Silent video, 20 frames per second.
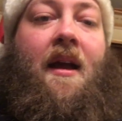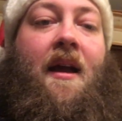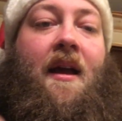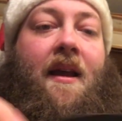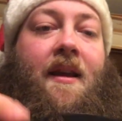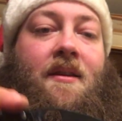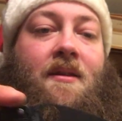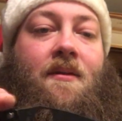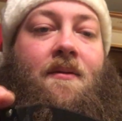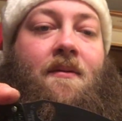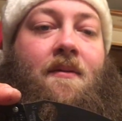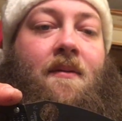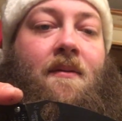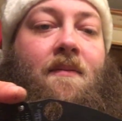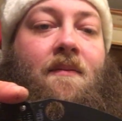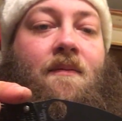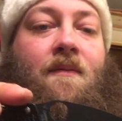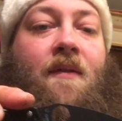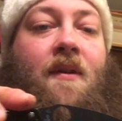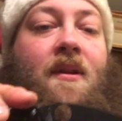I do
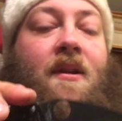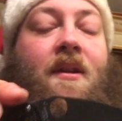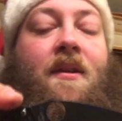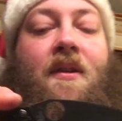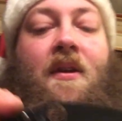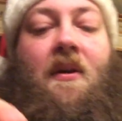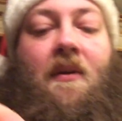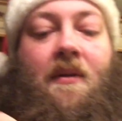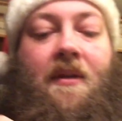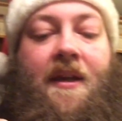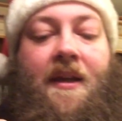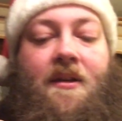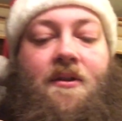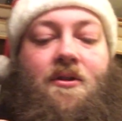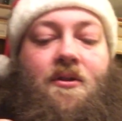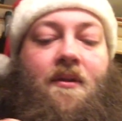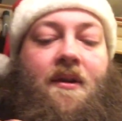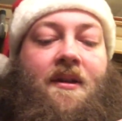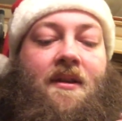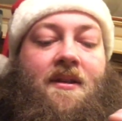really thoroughly
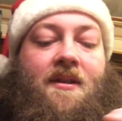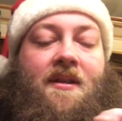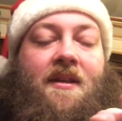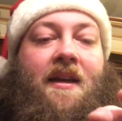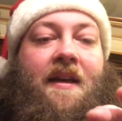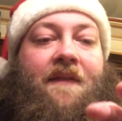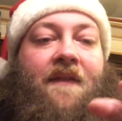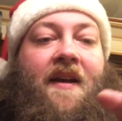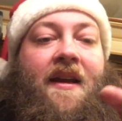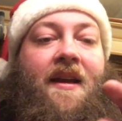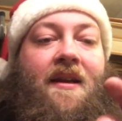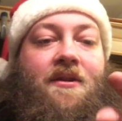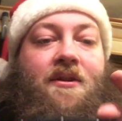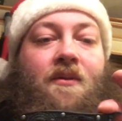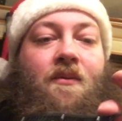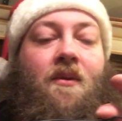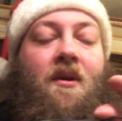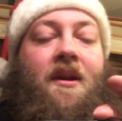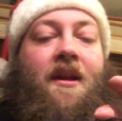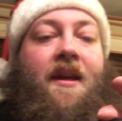enjoy this knife. I
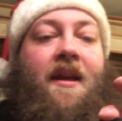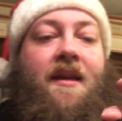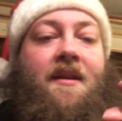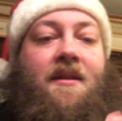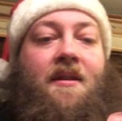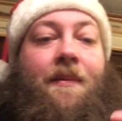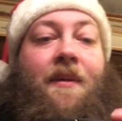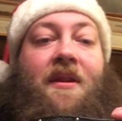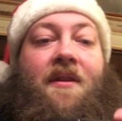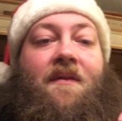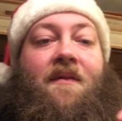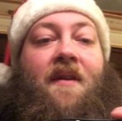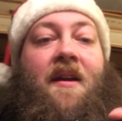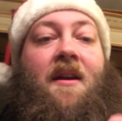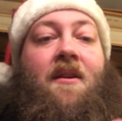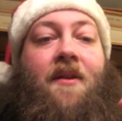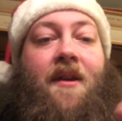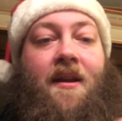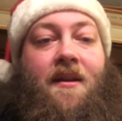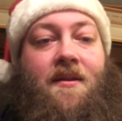actually want to get some other
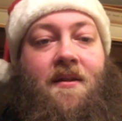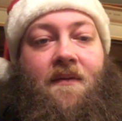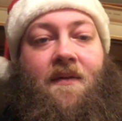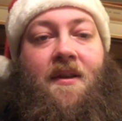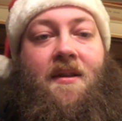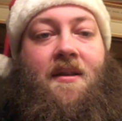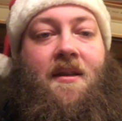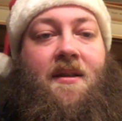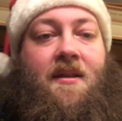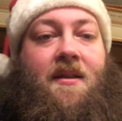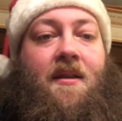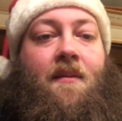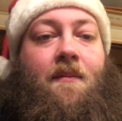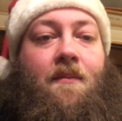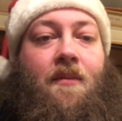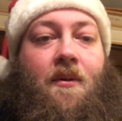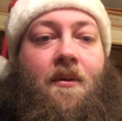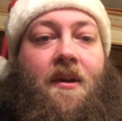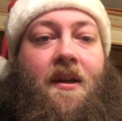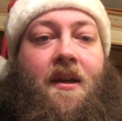variants of this at some
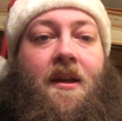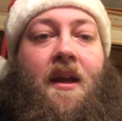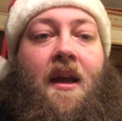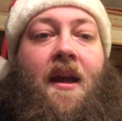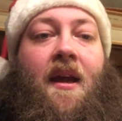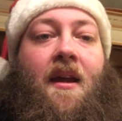point.